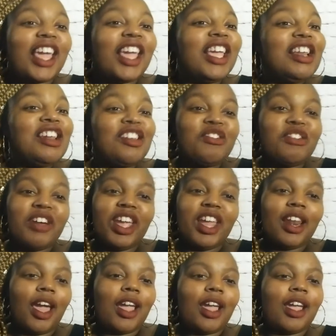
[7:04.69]
like he knew
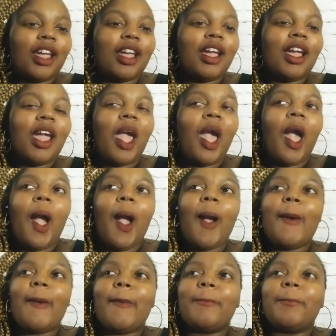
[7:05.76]
it.
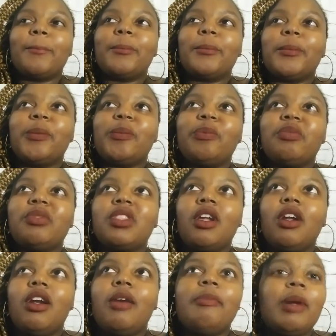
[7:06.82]

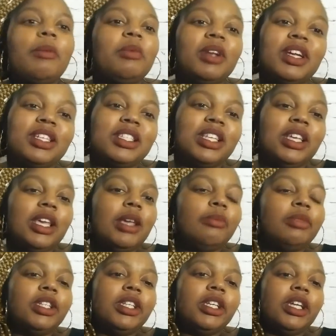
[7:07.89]
Or maybe because
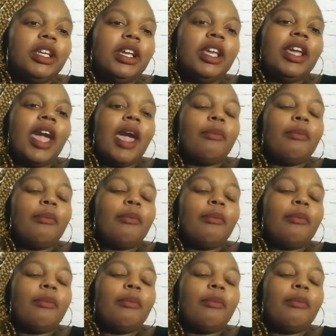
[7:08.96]
he believed,